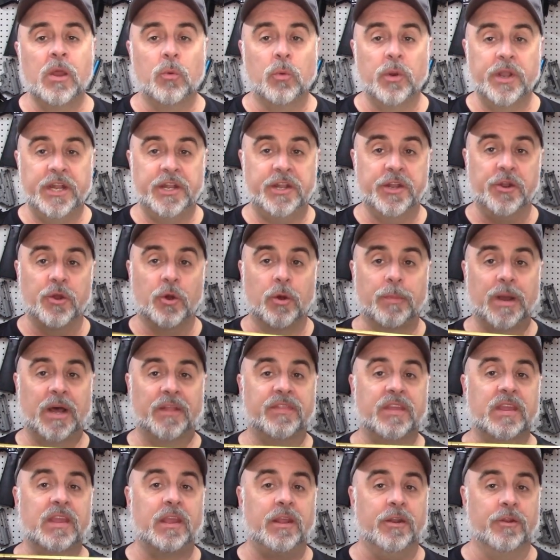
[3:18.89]
We need to know about
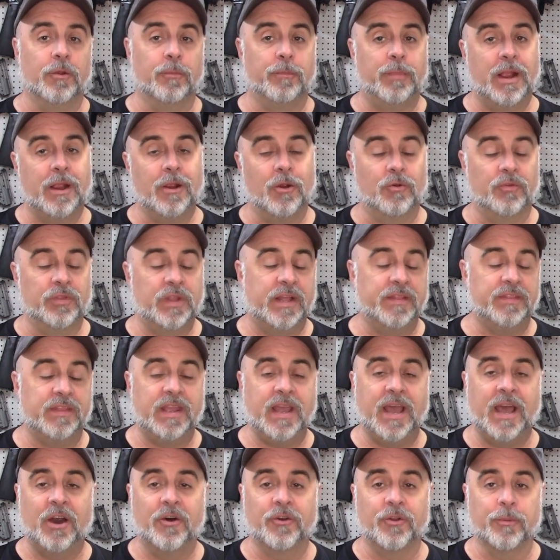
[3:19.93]
the inner barrel, not
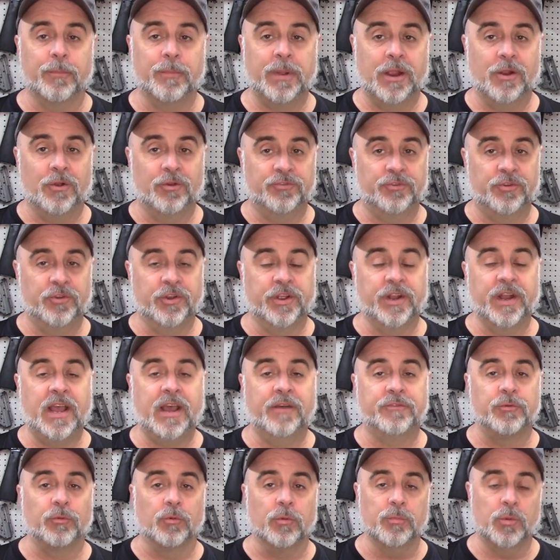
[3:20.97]
the outer barrel. So you're going to
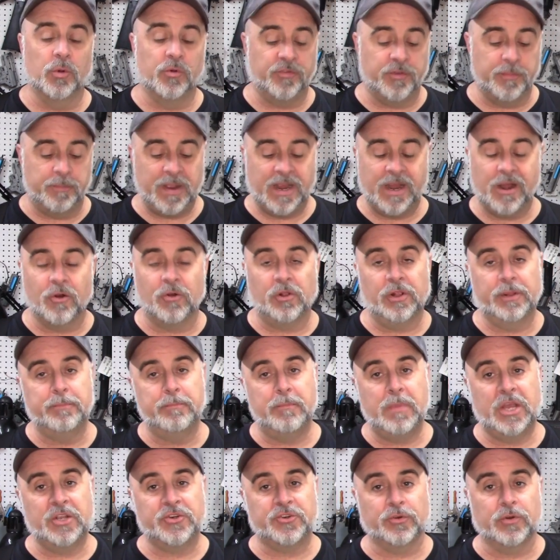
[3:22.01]
have to remove the barrel and
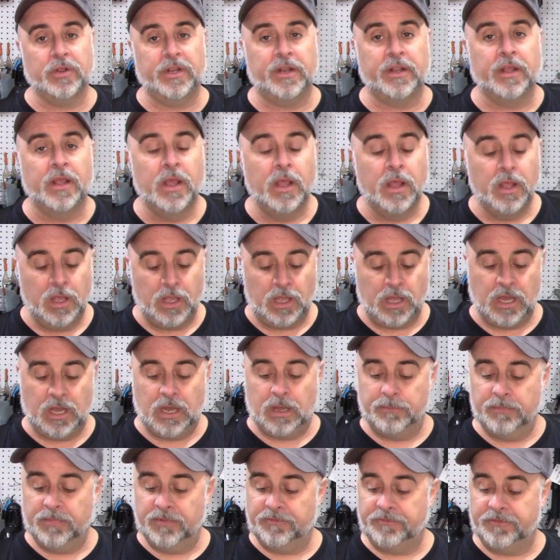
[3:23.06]
measure it,
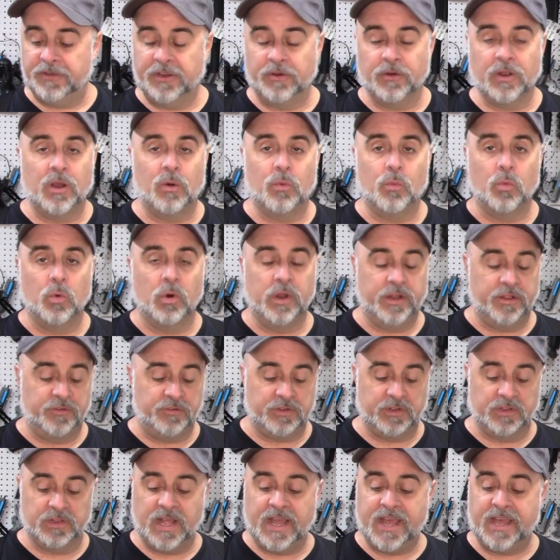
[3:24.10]
figure out what is
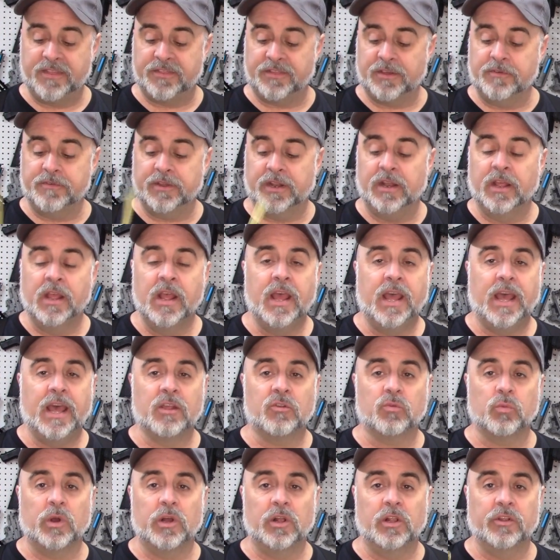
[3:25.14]
the length of it,
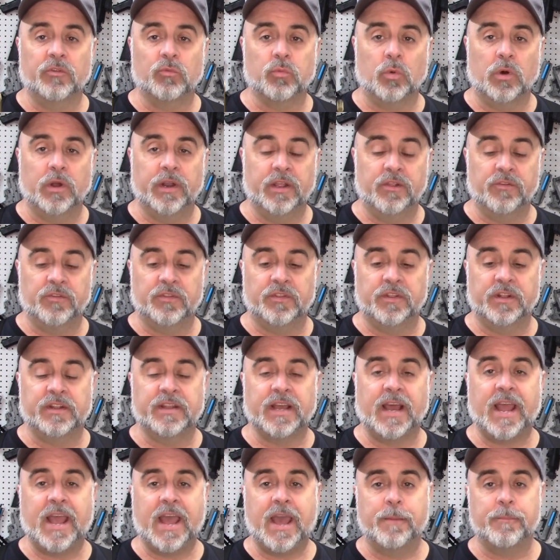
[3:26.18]
as well as what is the
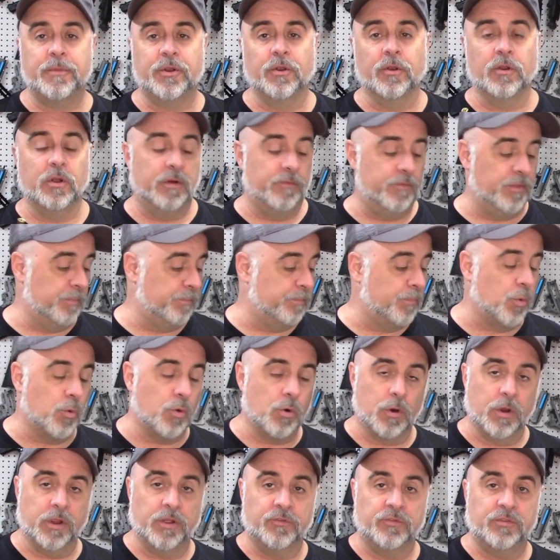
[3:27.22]
diameter of the
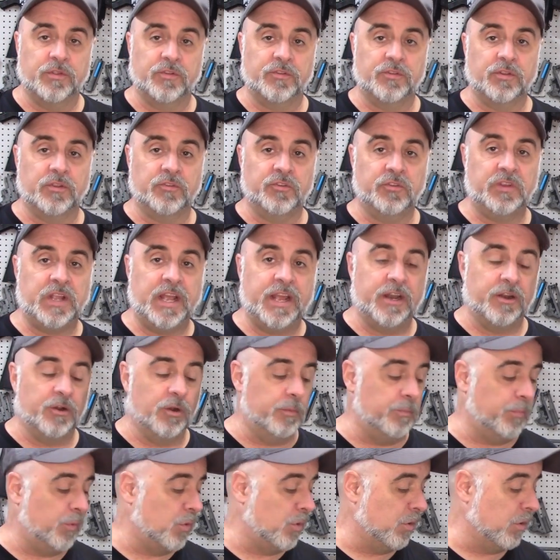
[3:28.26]
bore. Is this a
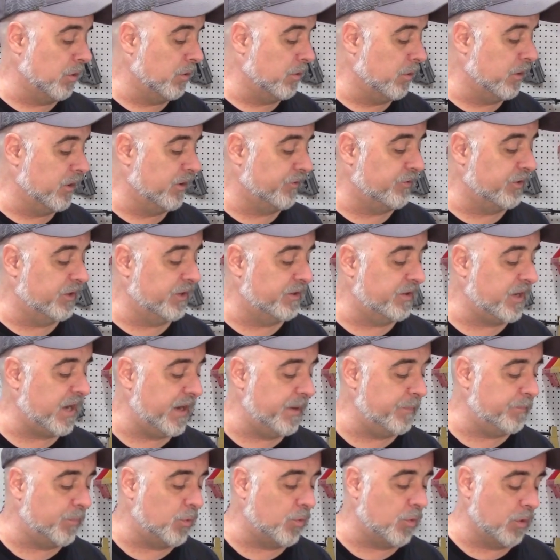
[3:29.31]
standard bore or is it a
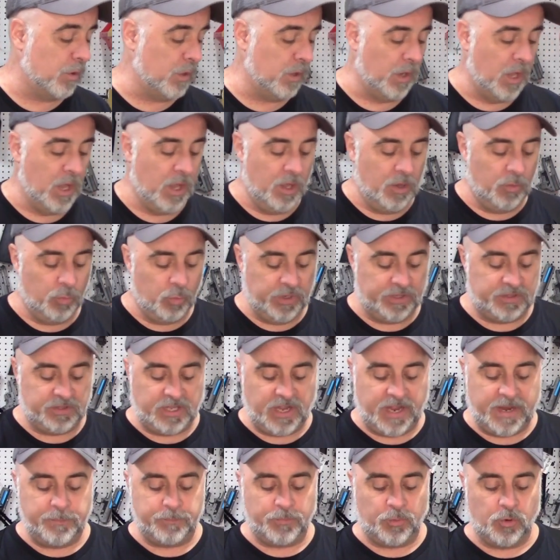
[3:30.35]
tight bore? With
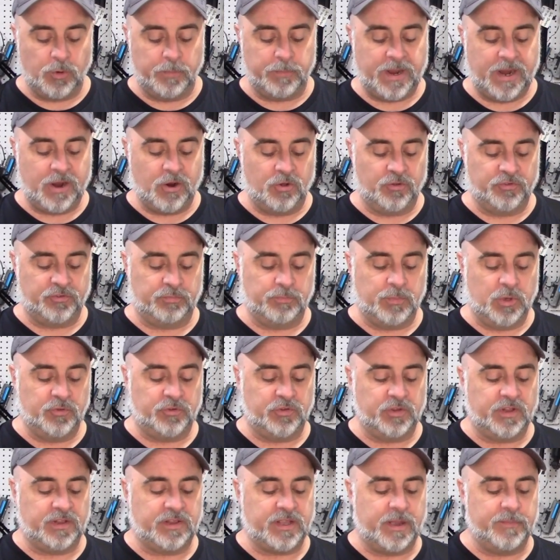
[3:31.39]
tight bore barrels,
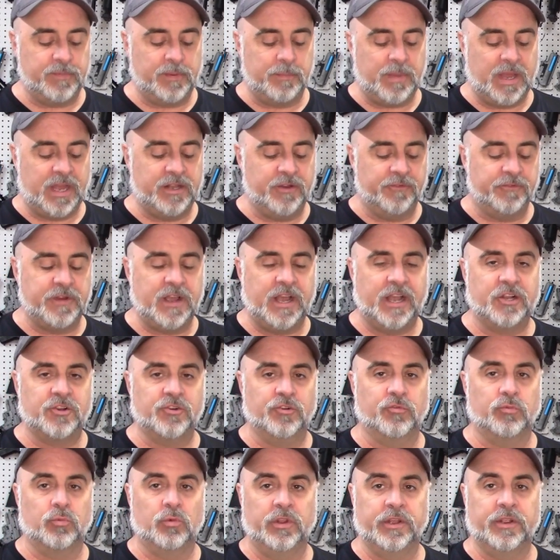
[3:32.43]
most of the time the
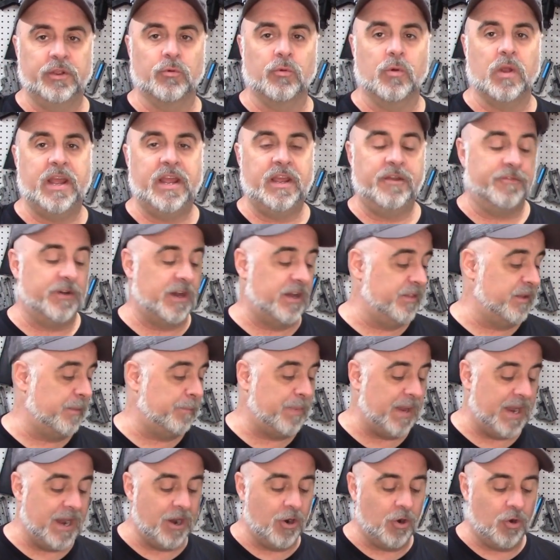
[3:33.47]
manufacturers will engrave on the
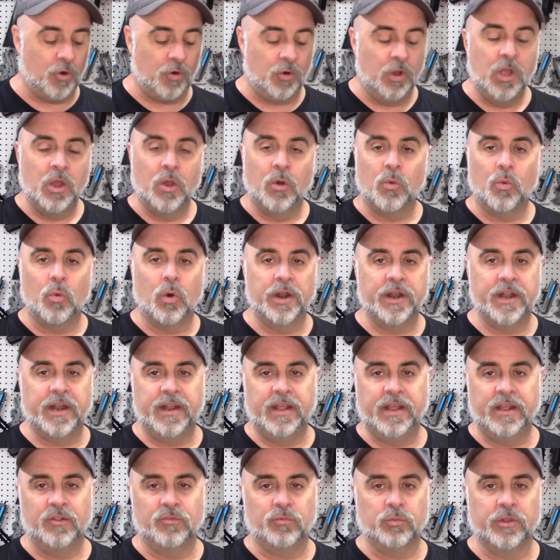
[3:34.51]
barrel what it
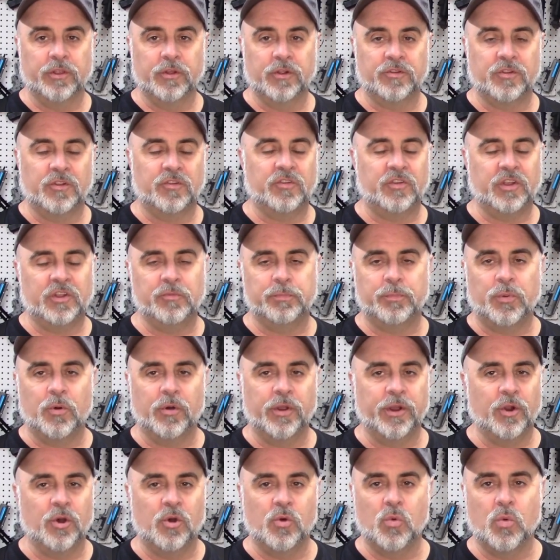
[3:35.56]
is, whether it's a
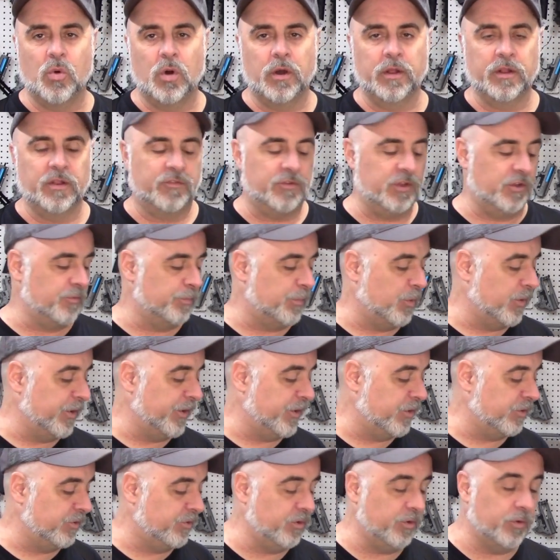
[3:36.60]
6.01,
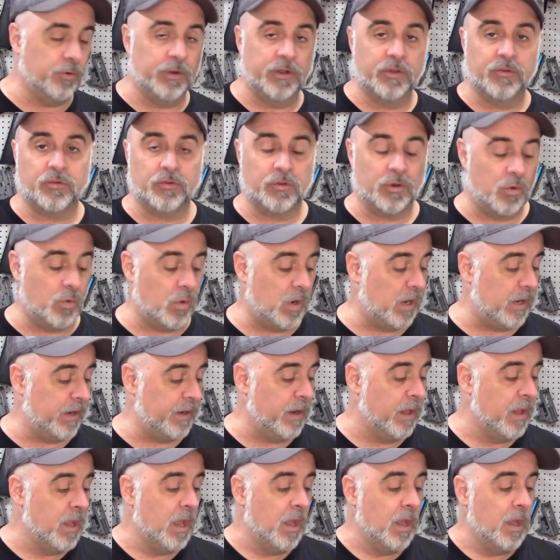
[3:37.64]
6.02, and so on.